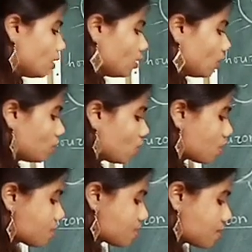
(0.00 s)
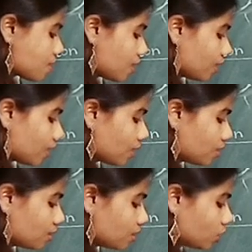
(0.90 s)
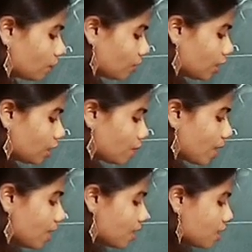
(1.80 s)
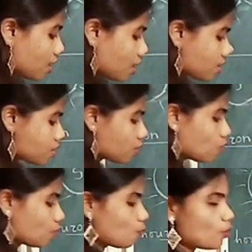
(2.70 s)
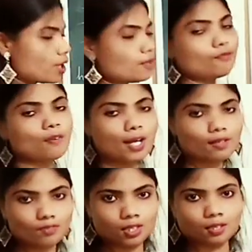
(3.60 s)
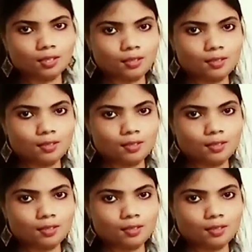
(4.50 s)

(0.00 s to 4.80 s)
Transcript: Your sun is shifted by 0.5 degree,